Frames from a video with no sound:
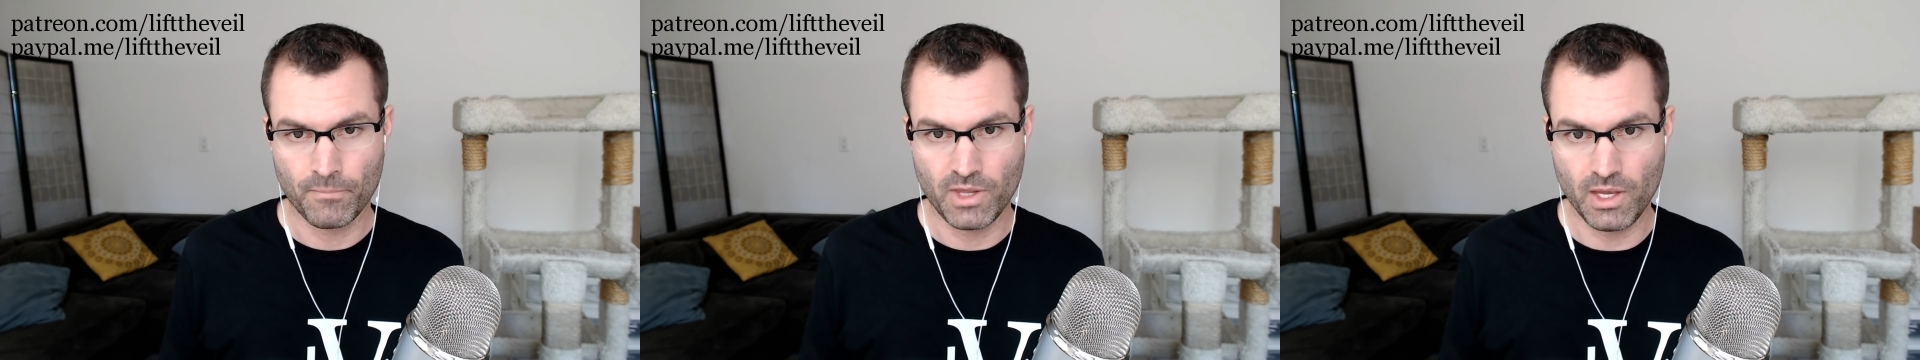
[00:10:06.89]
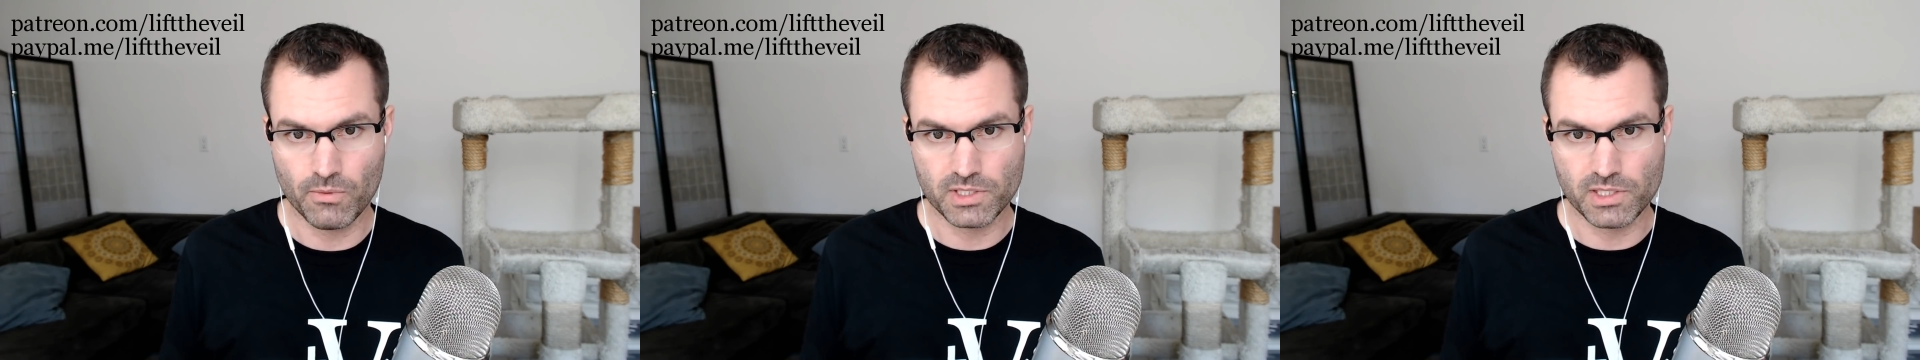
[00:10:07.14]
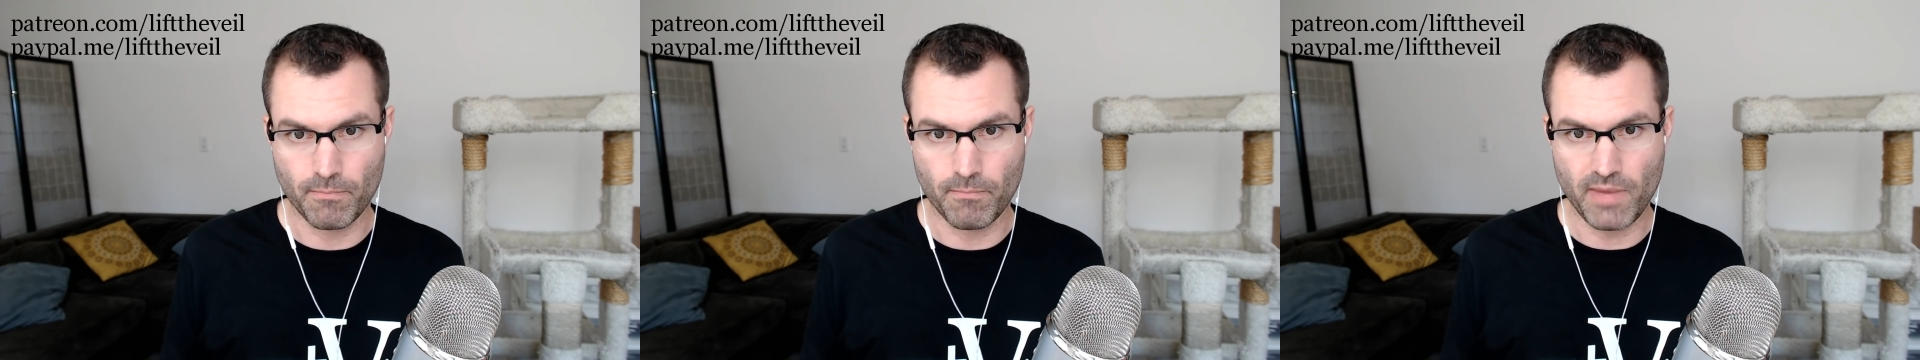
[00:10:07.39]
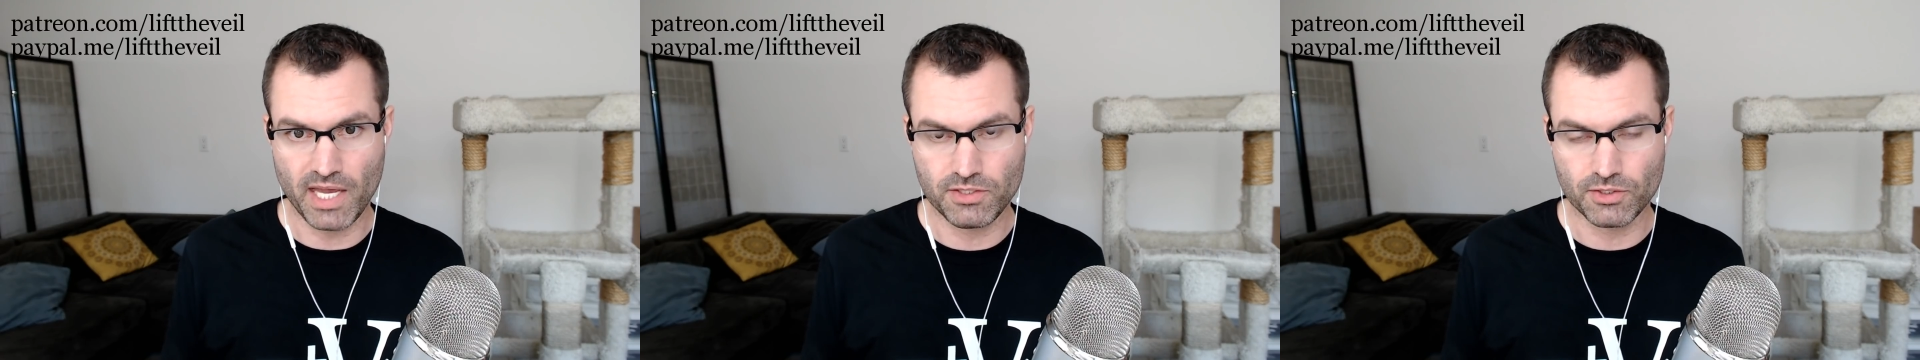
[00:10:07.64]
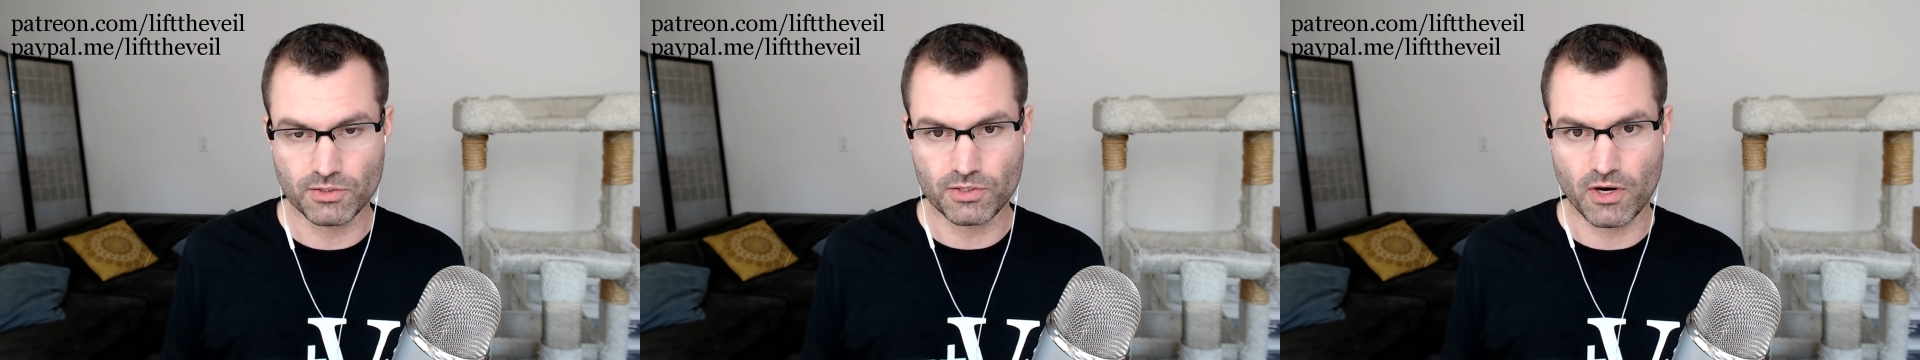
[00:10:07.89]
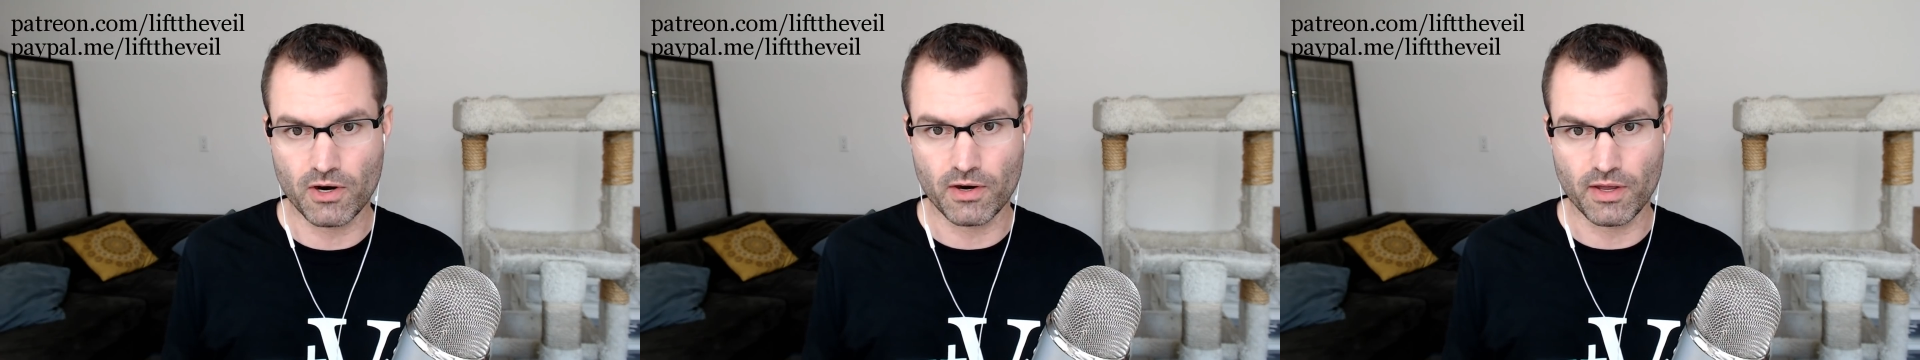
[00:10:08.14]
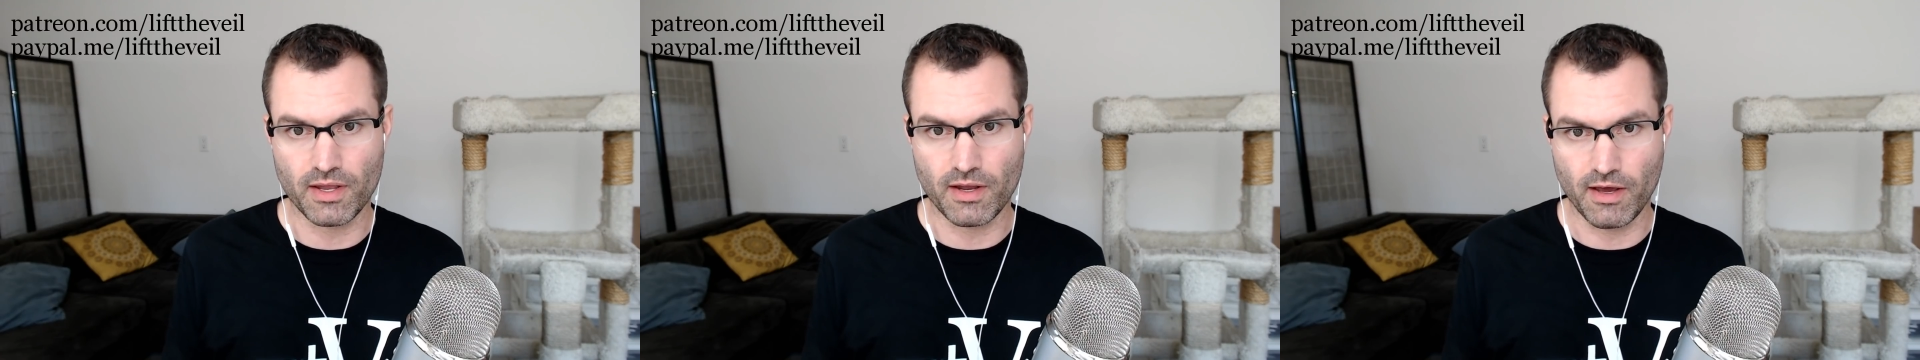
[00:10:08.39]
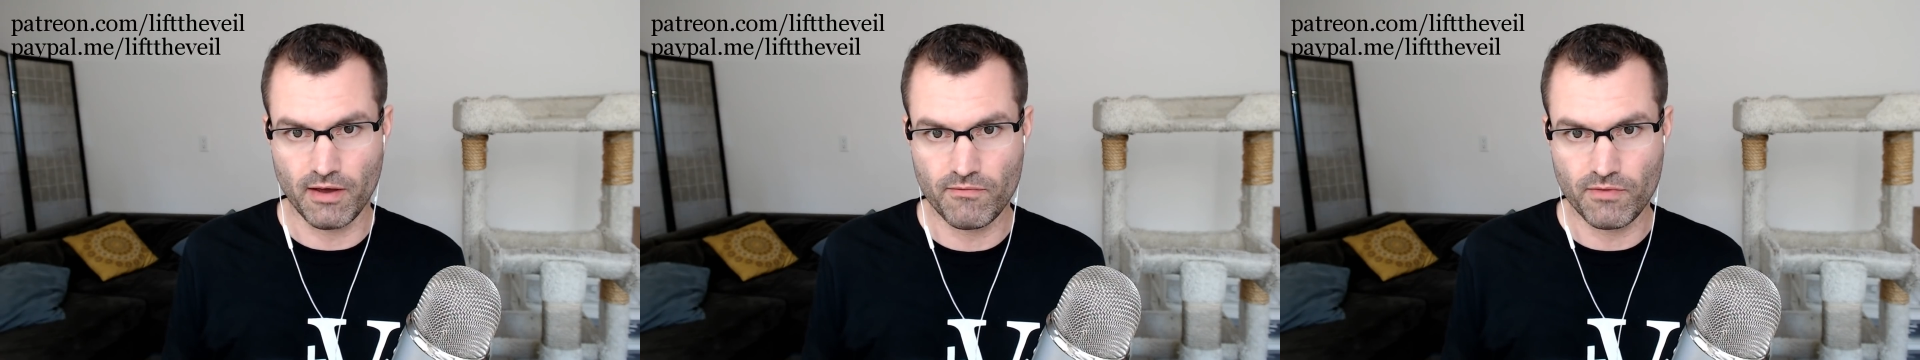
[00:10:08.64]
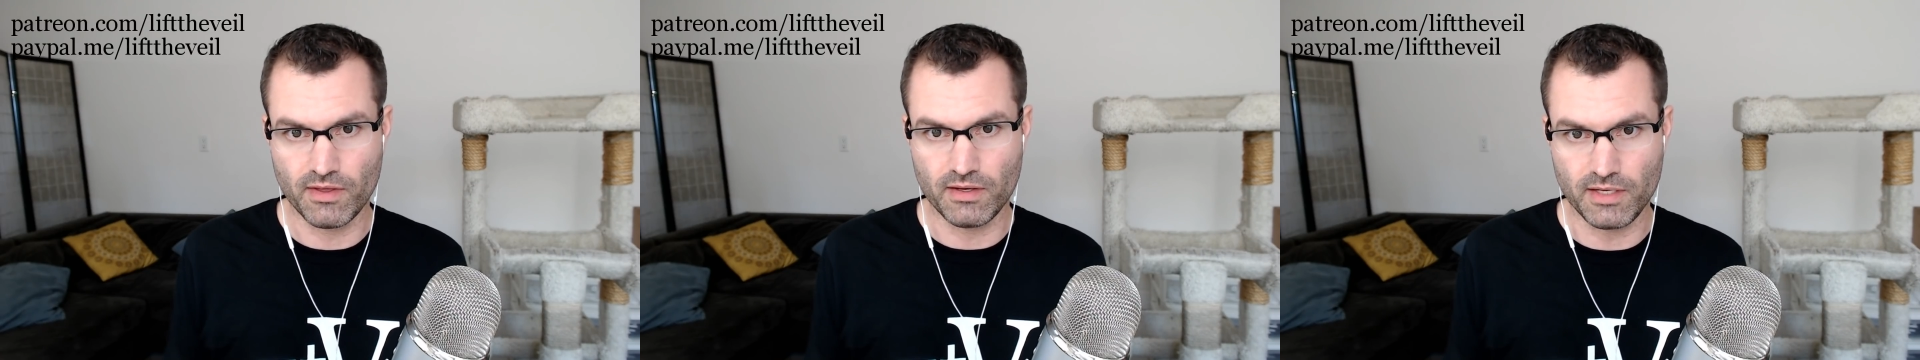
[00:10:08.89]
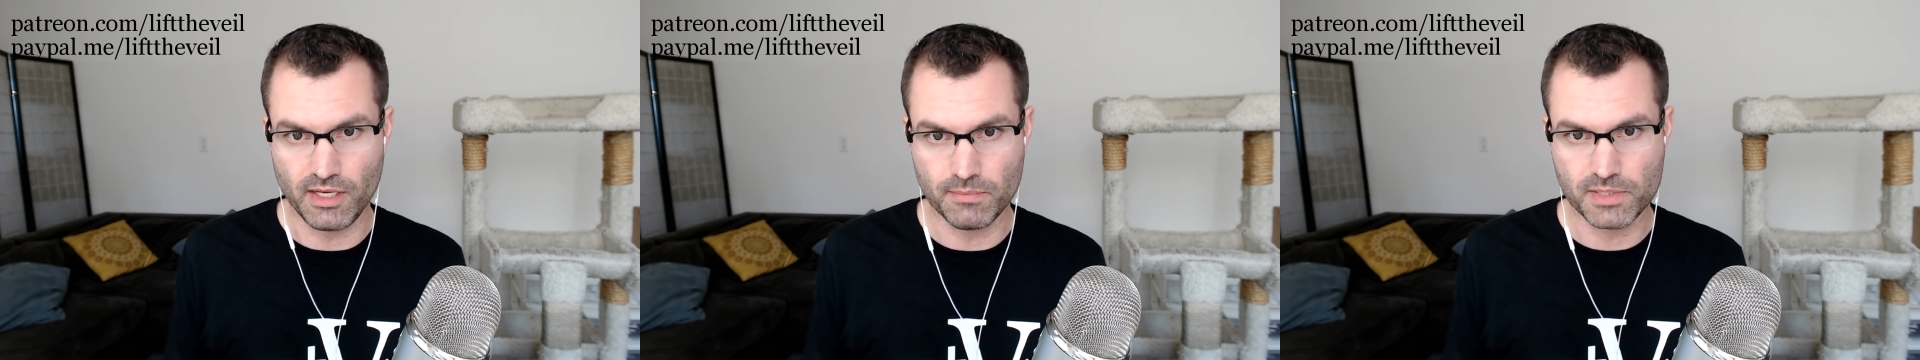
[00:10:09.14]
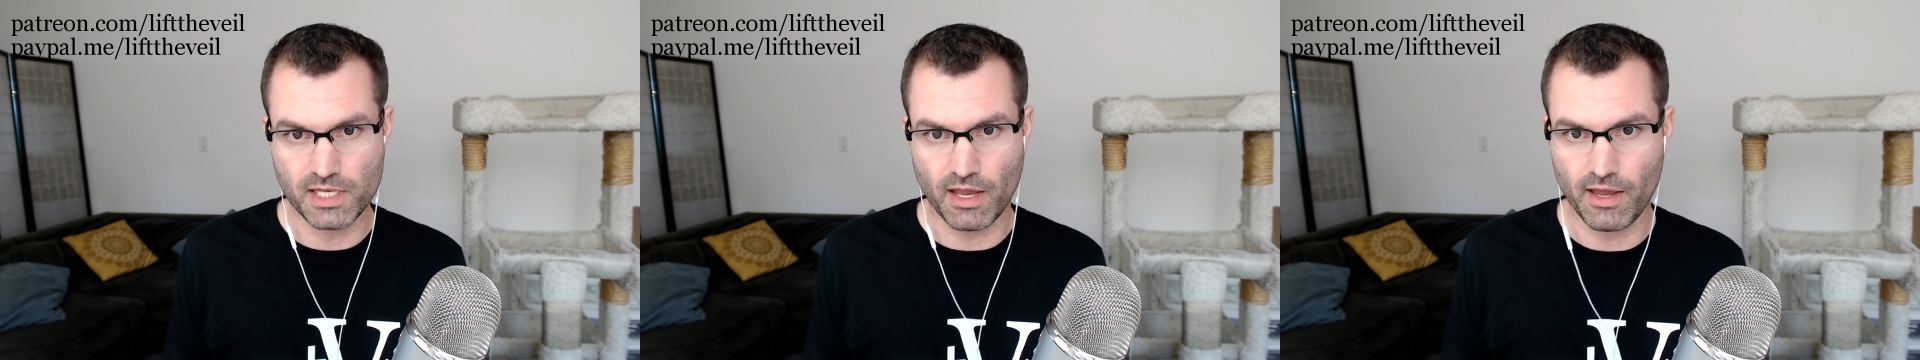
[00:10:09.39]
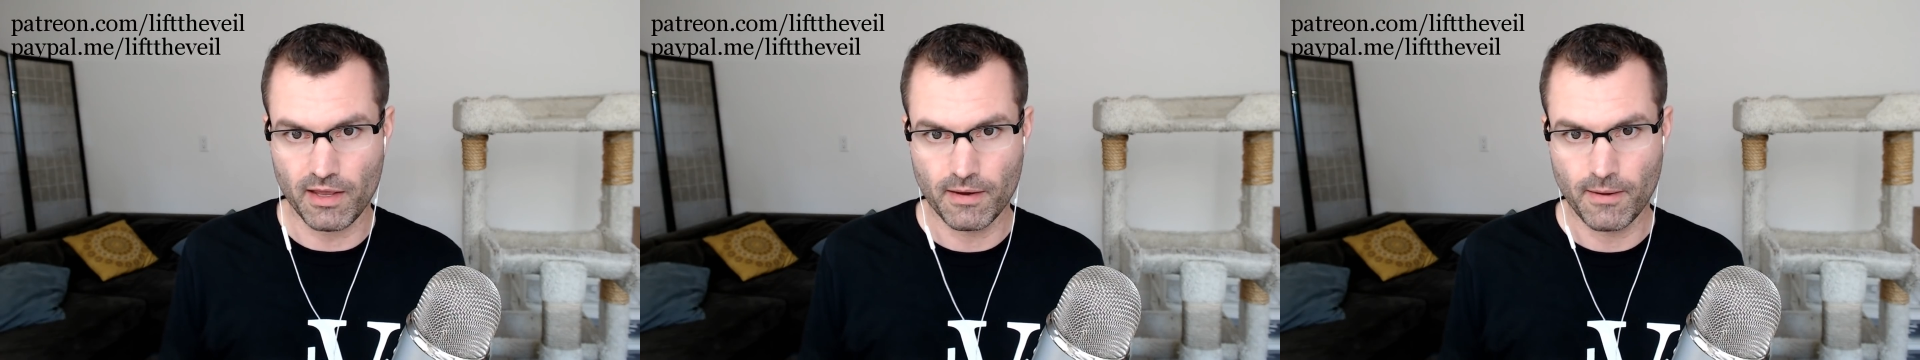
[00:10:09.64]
He was a major target of the deep state.